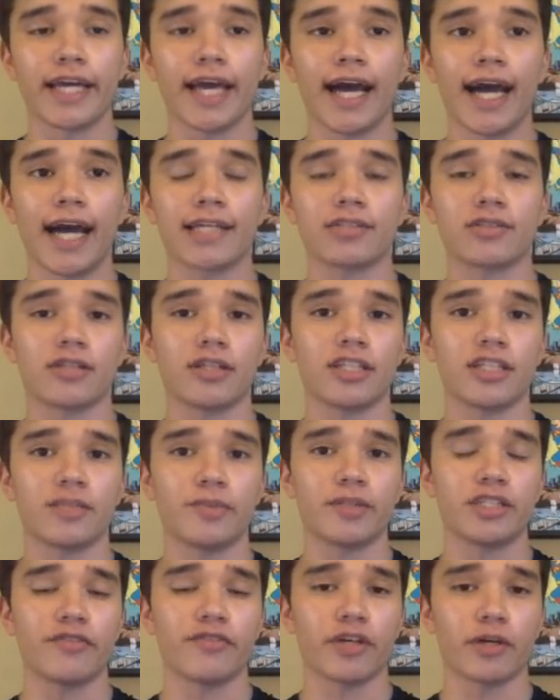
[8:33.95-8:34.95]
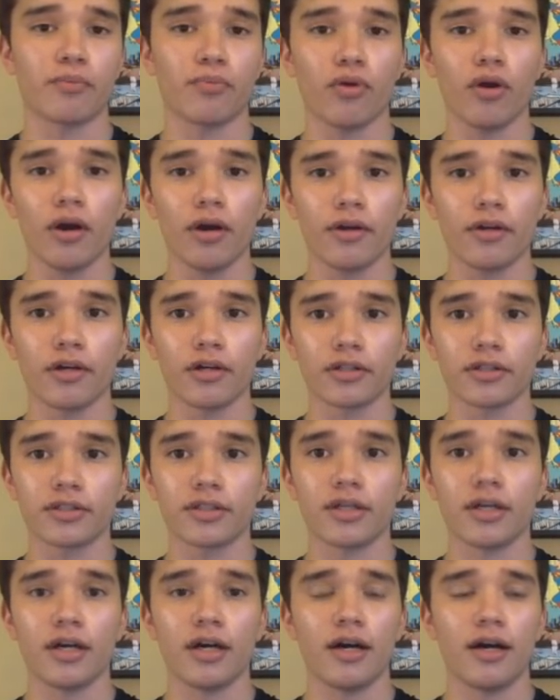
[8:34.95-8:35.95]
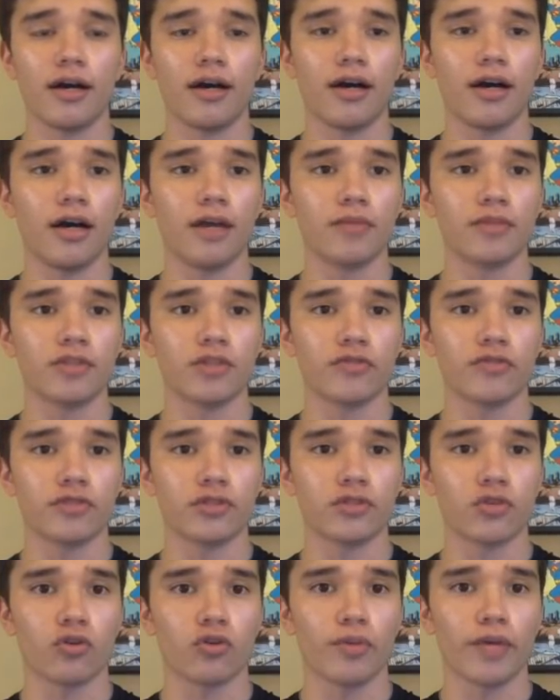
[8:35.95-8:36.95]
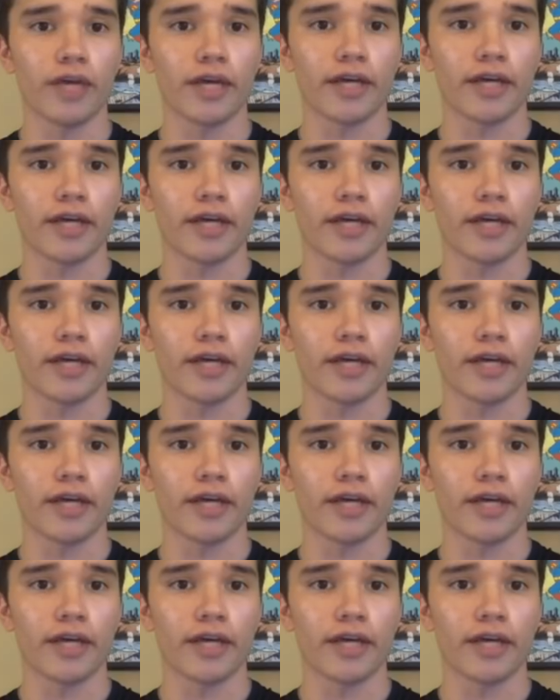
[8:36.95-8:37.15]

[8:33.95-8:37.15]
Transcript: ads to this specific product. So if we scroll back